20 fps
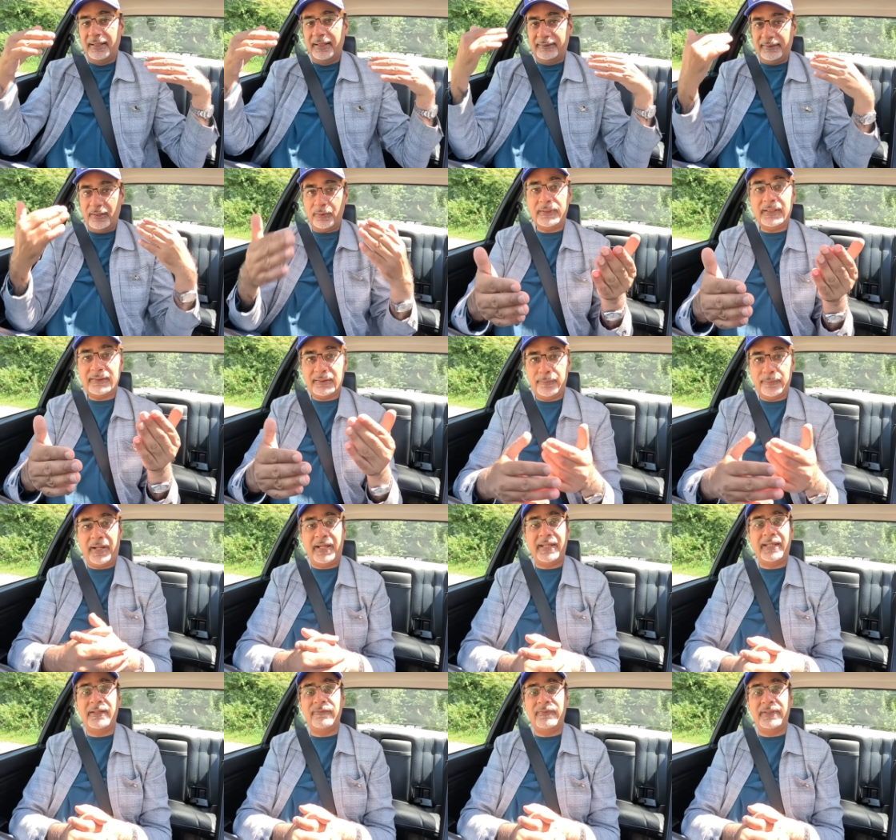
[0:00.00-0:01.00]
They told us to
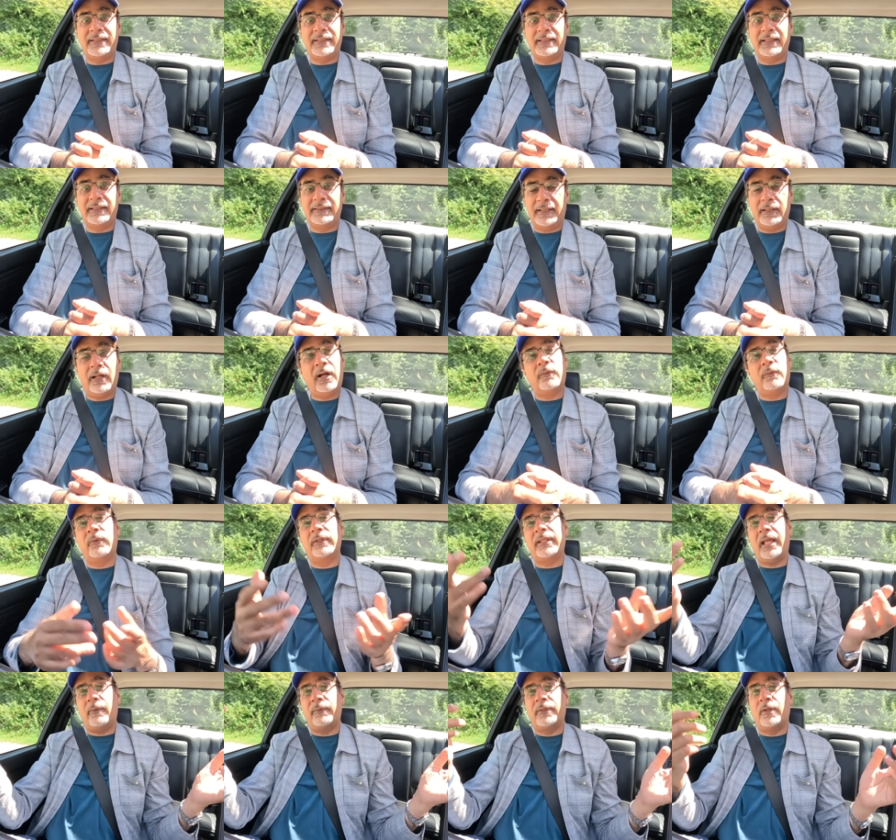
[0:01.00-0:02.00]
buy EVs and then said, oh
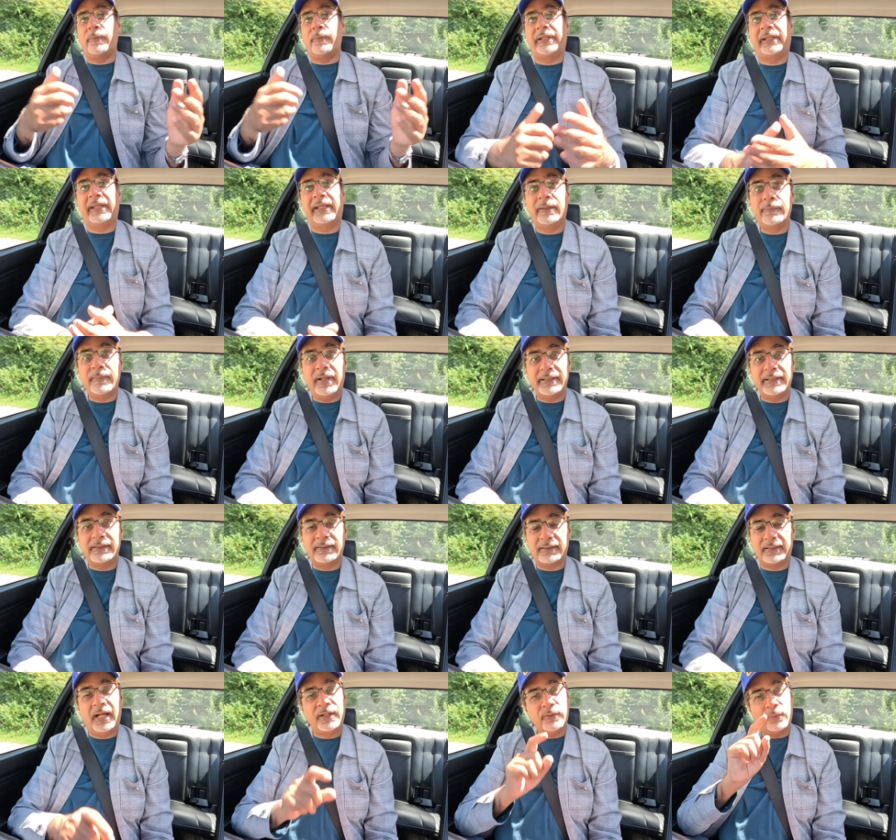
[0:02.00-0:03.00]
well now we're not making any money,
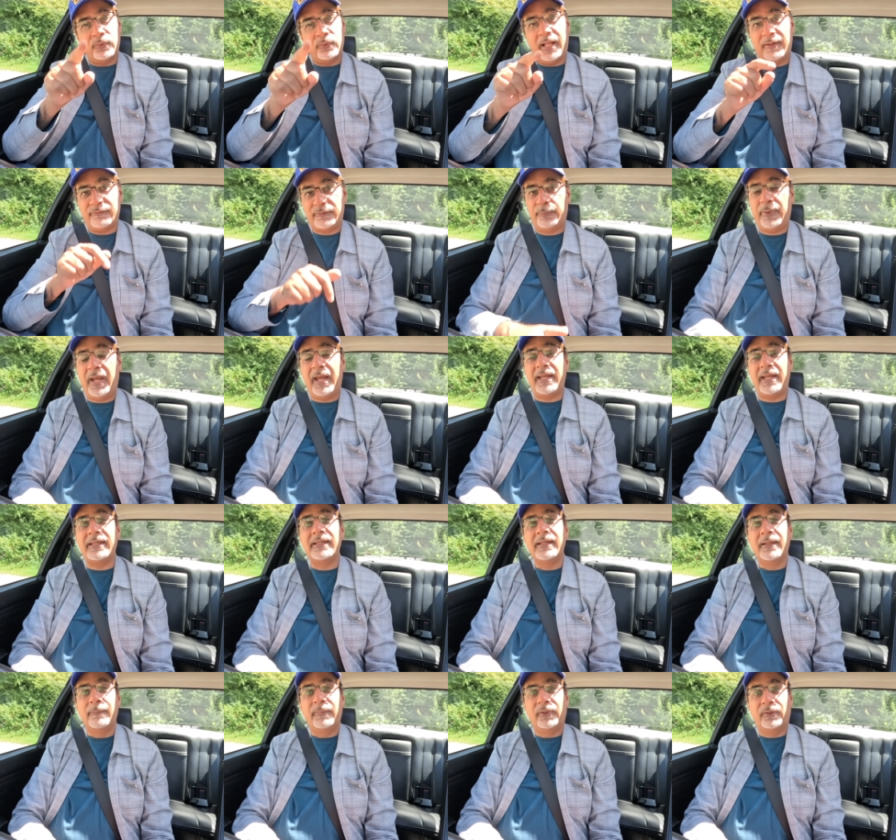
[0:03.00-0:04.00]
so now you all have to pay
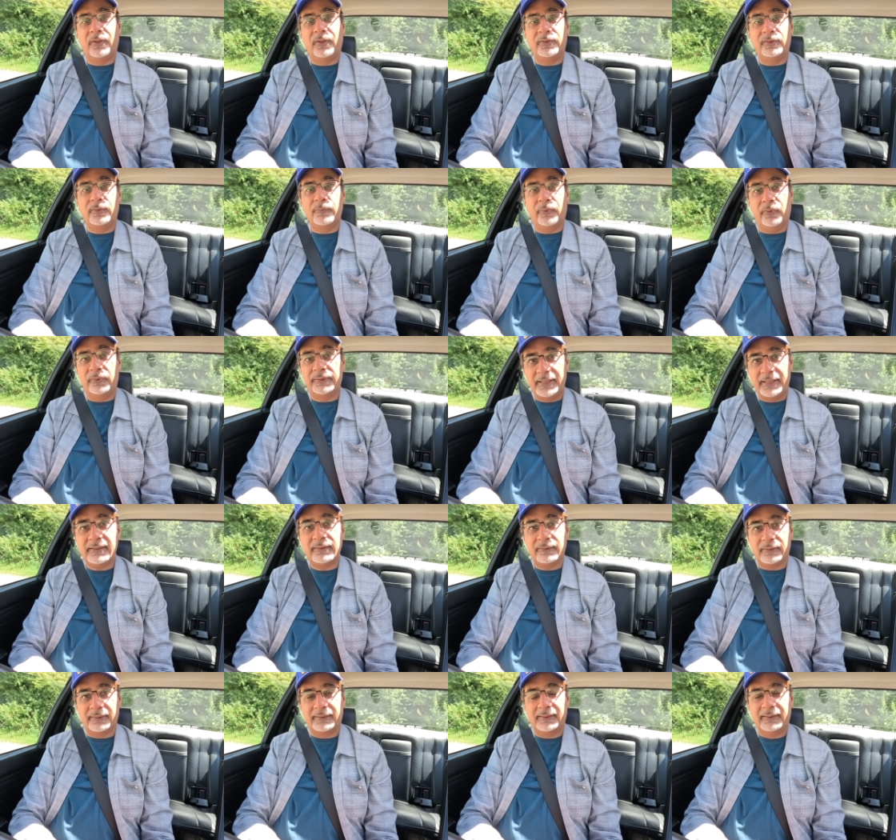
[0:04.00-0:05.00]
because you bought
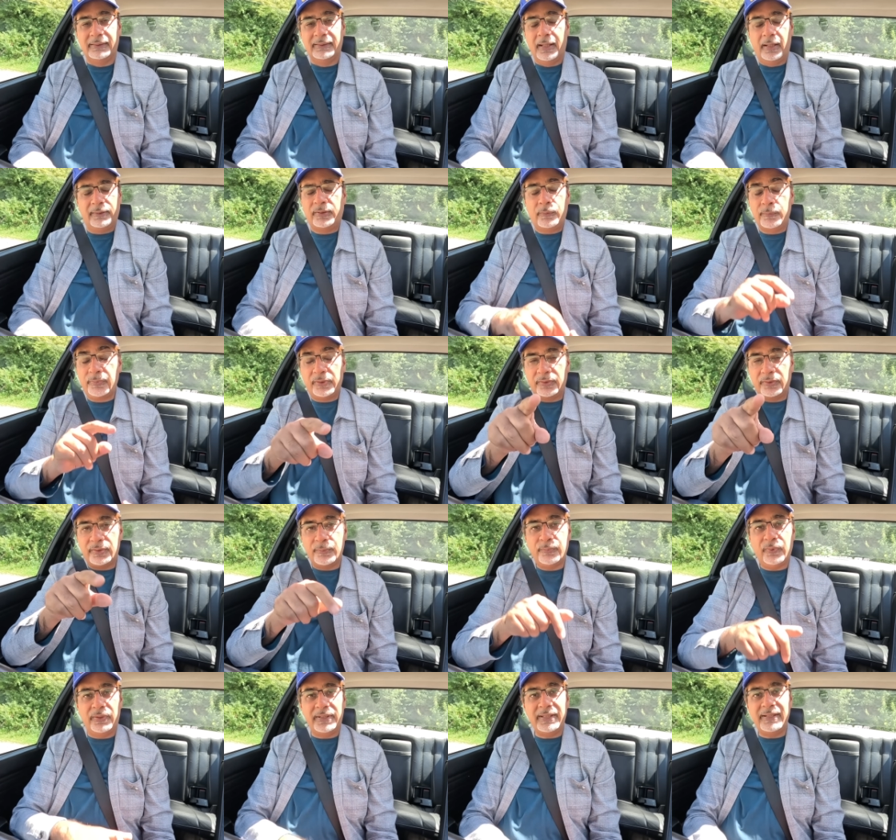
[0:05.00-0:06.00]
diesels. And so because
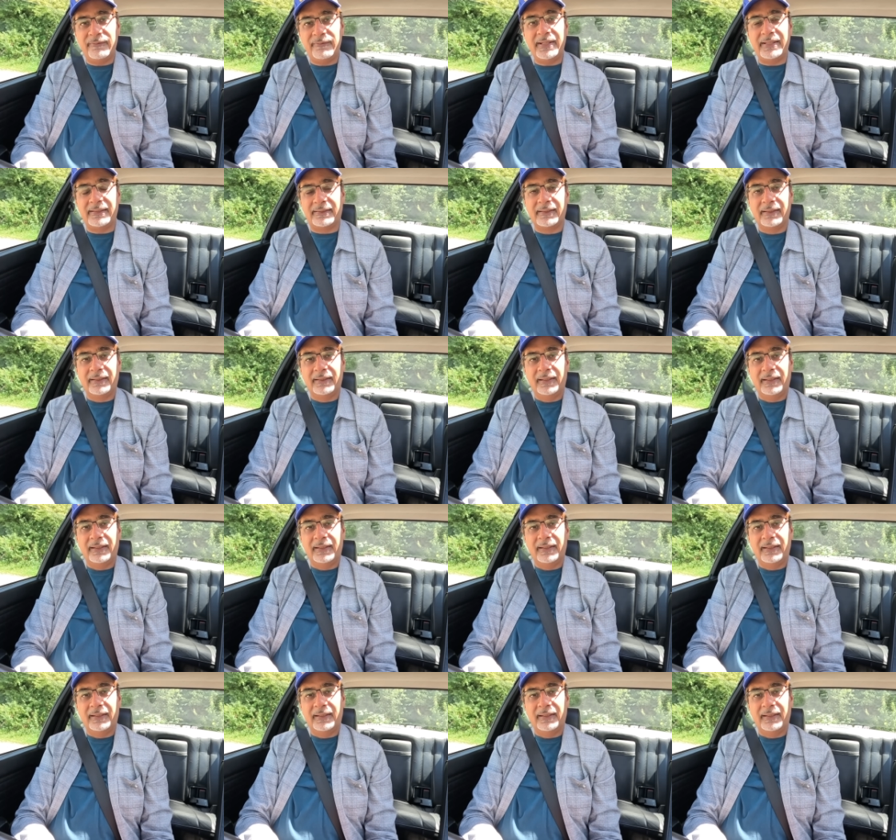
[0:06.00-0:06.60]
you bought EVs.